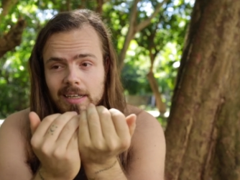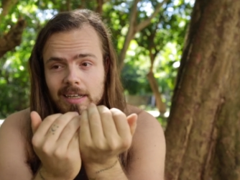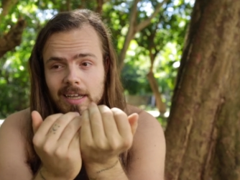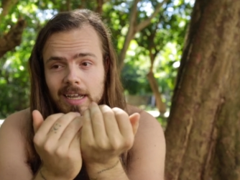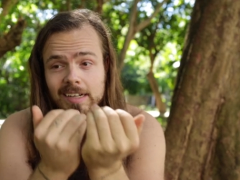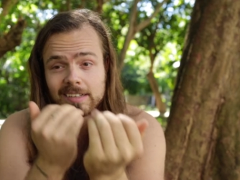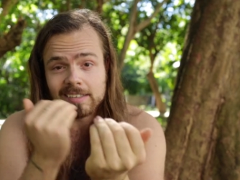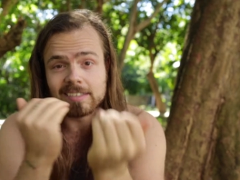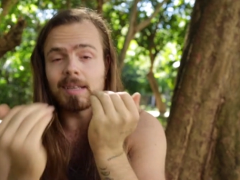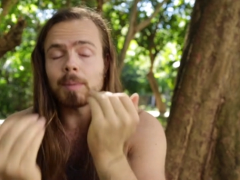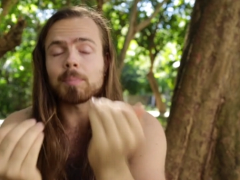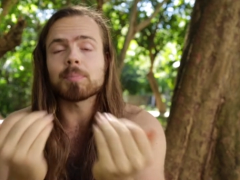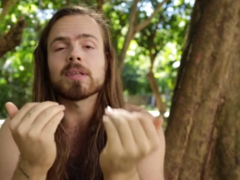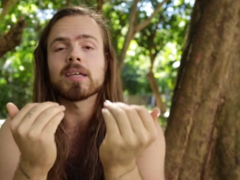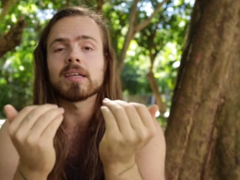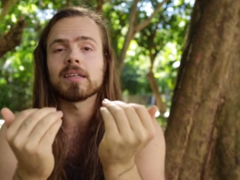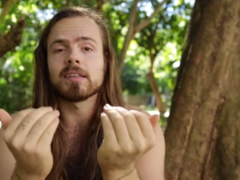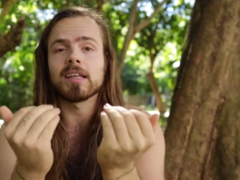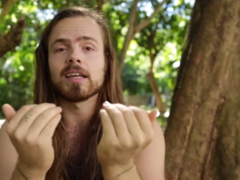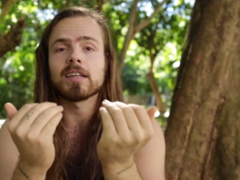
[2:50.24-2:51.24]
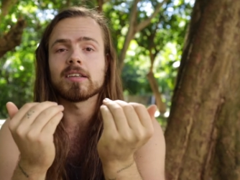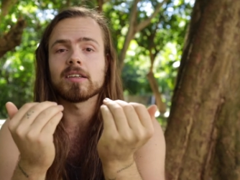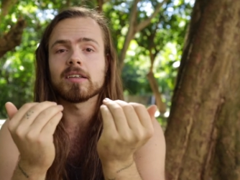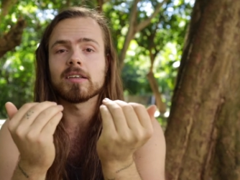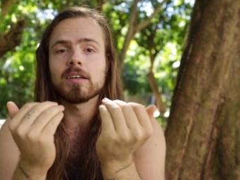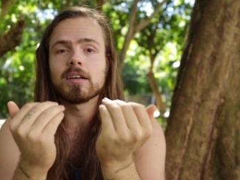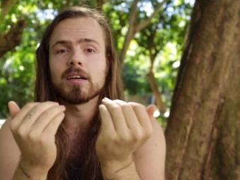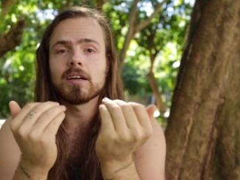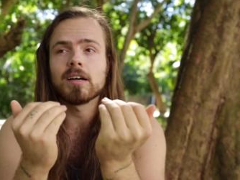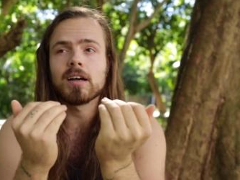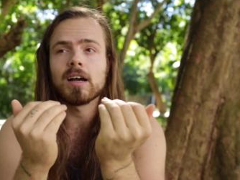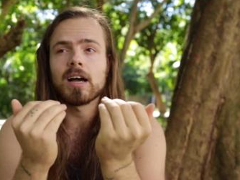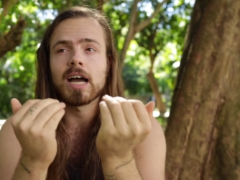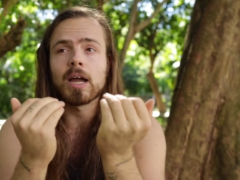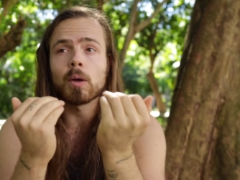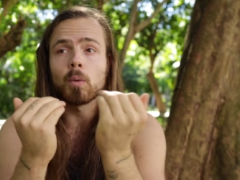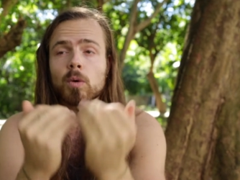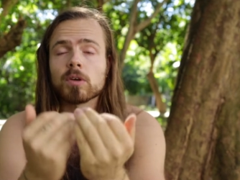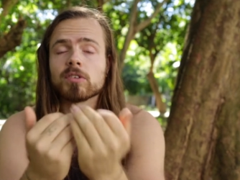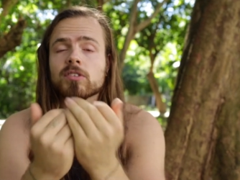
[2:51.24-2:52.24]
accepting that
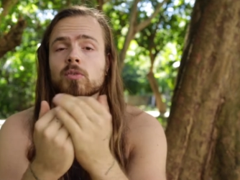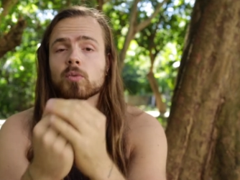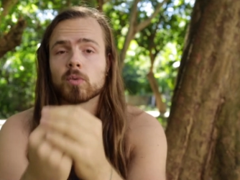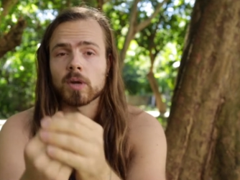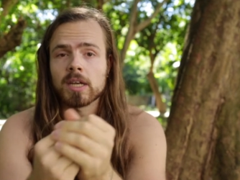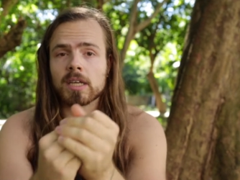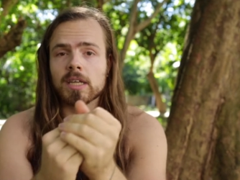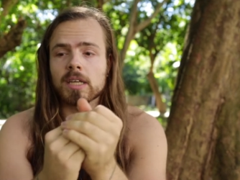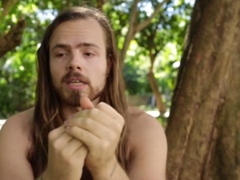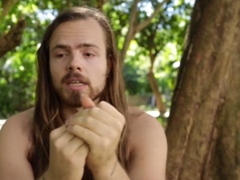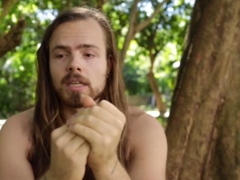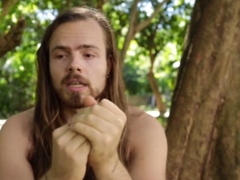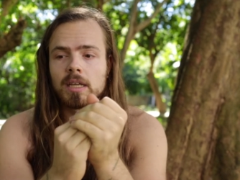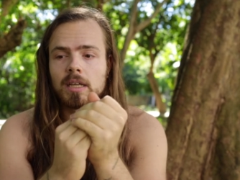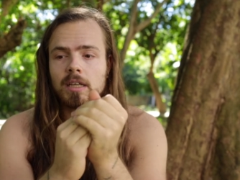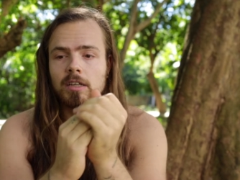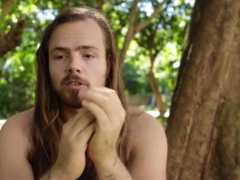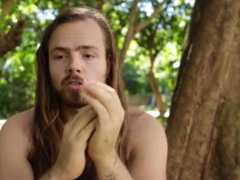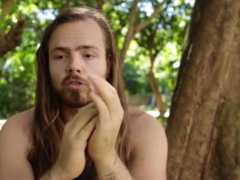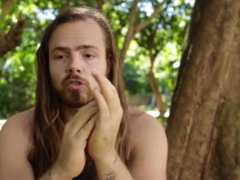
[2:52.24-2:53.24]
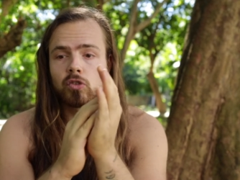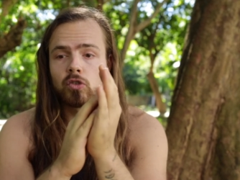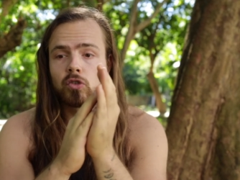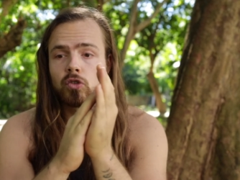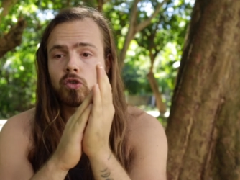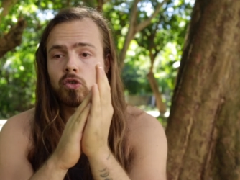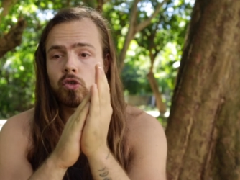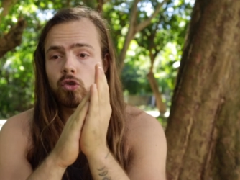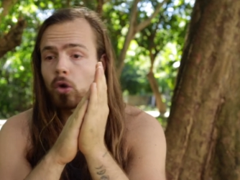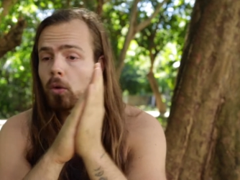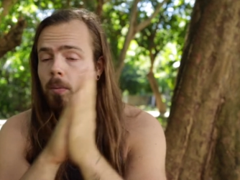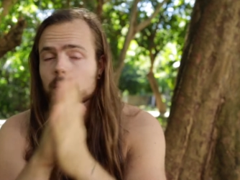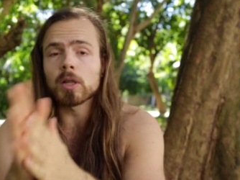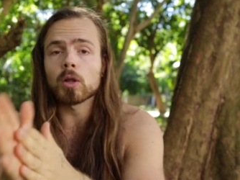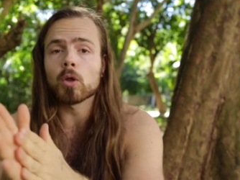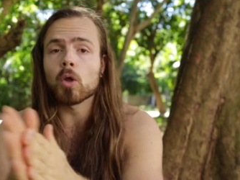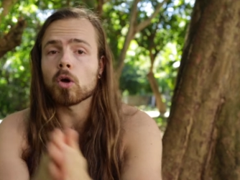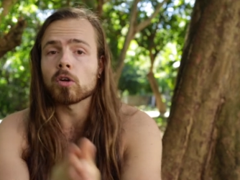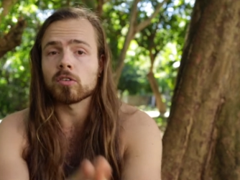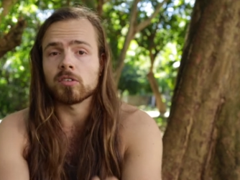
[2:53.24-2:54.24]
I wasn't ready took me a
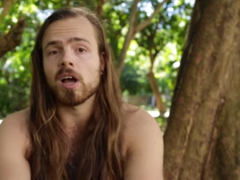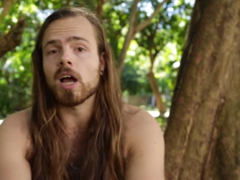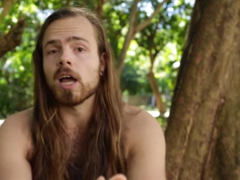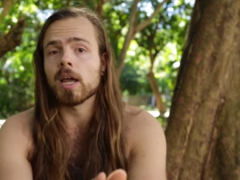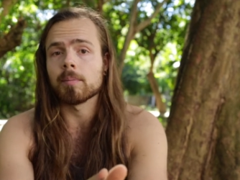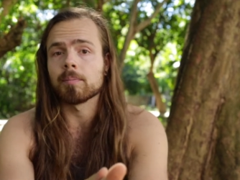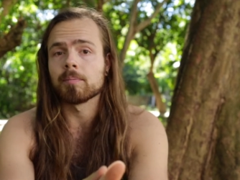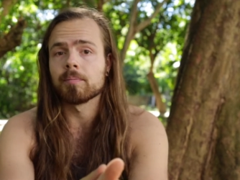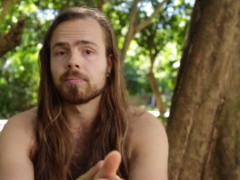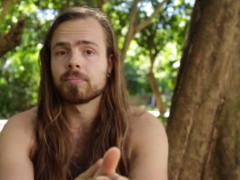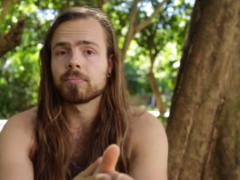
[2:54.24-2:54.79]
long time.